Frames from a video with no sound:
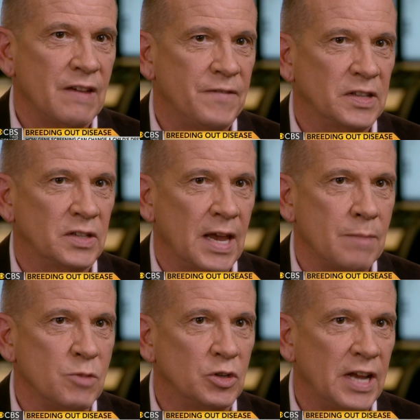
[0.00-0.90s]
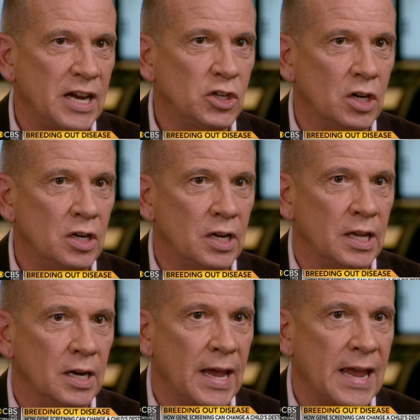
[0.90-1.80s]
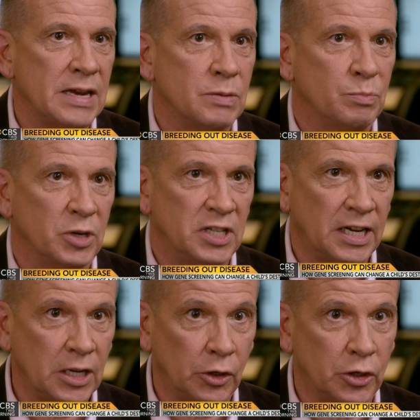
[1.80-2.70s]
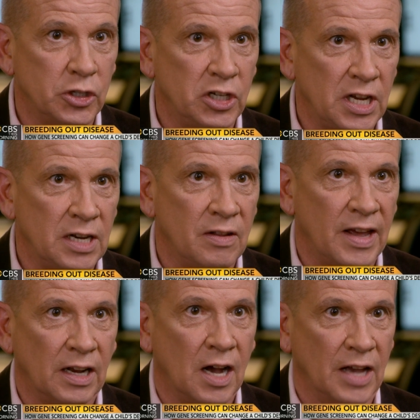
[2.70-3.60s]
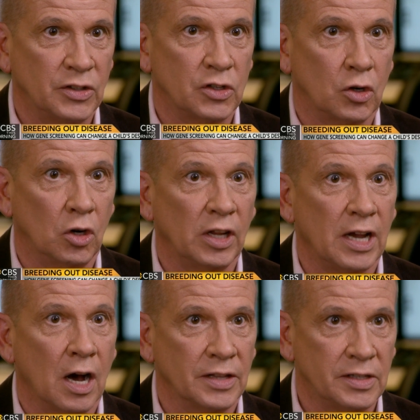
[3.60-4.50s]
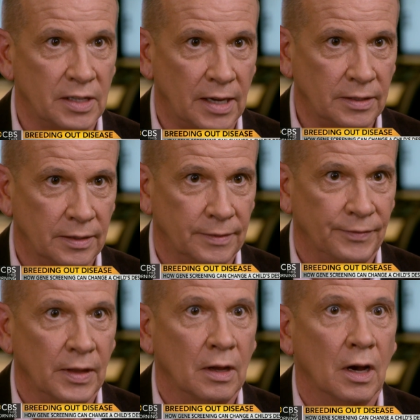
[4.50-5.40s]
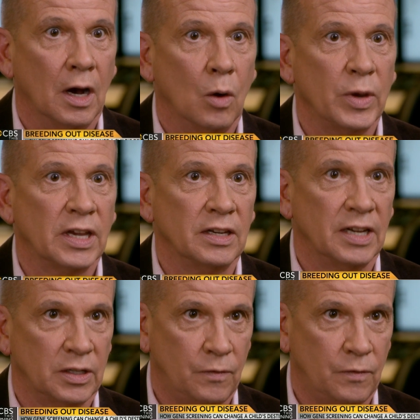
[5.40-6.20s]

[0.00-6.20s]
If it's a mutation in a particular gene that causes early onset, uh, we can test